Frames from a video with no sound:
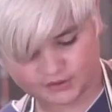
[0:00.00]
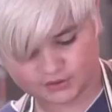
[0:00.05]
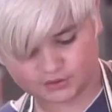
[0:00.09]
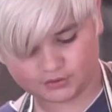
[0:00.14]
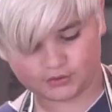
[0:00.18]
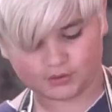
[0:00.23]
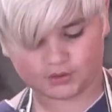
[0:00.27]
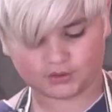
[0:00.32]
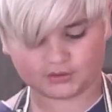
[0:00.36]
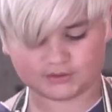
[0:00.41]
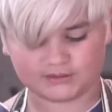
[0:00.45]
took
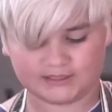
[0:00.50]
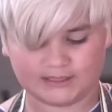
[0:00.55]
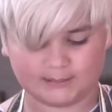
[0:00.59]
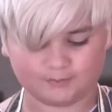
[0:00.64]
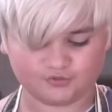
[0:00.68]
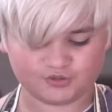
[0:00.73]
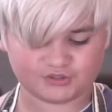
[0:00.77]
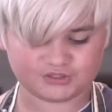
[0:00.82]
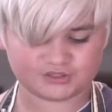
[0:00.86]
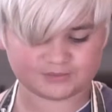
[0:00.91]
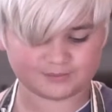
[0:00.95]
a long
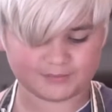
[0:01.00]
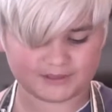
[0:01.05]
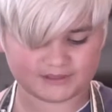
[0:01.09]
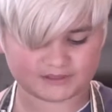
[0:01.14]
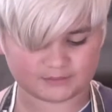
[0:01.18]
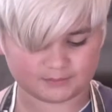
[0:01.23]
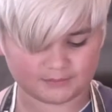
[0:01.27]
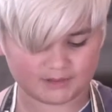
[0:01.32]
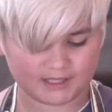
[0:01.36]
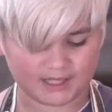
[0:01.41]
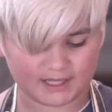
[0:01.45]
time just to
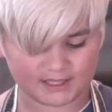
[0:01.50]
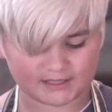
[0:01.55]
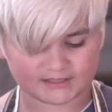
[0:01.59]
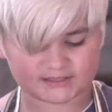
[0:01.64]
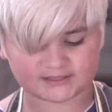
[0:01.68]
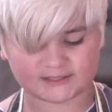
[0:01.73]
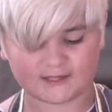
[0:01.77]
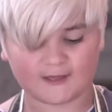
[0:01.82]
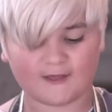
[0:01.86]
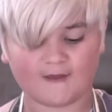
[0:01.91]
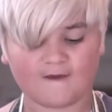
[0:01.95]
make some
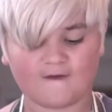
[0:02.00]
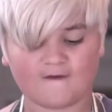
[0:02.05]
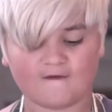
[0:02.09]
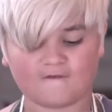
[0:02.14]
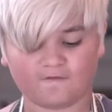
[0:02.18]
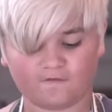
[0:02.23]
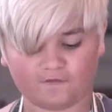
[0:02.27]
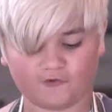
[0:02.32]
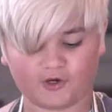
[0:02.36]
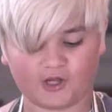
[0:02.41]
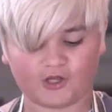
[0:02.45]
nice,
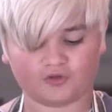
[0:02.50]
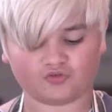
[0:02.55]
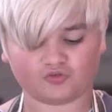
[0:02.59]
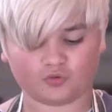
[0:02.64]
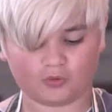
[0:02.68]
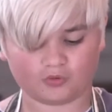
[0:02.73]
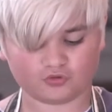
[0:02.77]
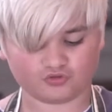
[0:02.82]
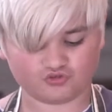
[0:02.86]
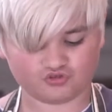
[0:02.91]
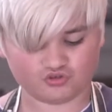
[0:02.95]
fresh
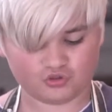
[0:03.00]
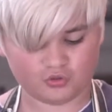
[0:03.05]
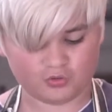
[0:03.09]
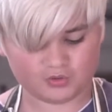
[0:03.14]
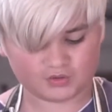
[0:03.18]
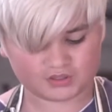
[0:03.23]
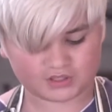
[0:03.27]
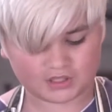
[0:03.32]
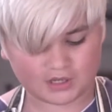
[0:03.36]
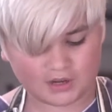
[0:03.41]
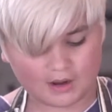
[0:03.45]
orange
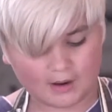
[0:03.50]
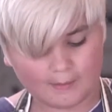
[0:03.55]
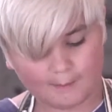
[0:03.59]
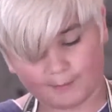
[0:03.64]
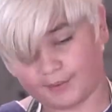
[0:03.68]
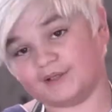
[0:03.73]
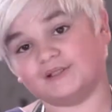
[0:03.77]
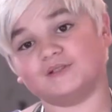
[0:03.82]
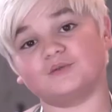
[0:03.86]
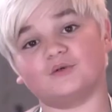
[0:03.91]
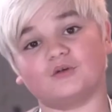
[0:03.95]
juice.
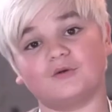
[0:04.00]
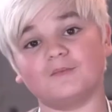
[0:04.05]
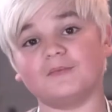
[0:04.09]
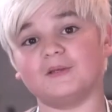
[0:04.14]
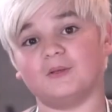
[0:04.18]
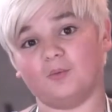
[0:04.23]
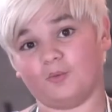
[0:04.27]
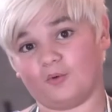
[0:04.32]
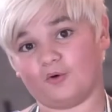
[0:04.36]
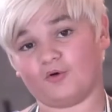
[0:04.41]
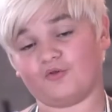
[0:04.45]
But it's going
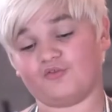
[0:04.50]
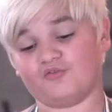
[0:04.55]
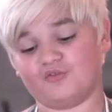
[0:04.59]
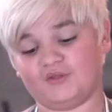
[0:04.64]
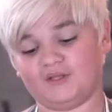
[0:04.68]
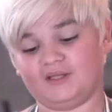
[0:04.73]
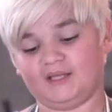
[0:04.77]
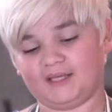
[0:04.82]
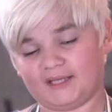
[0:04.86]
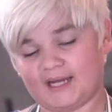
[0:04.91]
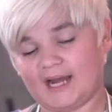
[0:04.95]
to be worth
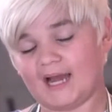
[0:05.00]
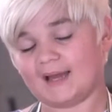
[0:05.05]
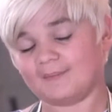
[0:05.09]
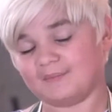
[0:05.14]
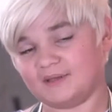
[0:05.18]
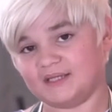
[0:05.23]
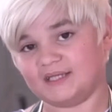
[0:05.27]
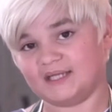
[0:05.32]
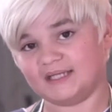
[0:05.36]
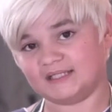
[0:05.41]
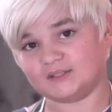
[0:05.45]
it. Like, I
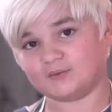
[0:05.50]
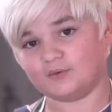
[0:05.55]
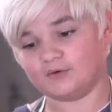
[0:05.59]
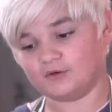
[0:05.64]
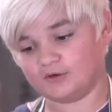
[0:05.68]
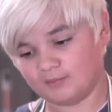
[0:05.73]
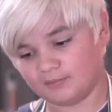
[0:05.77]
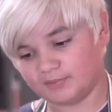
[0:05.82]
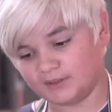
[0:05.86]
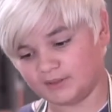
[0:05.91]
mean, it's going to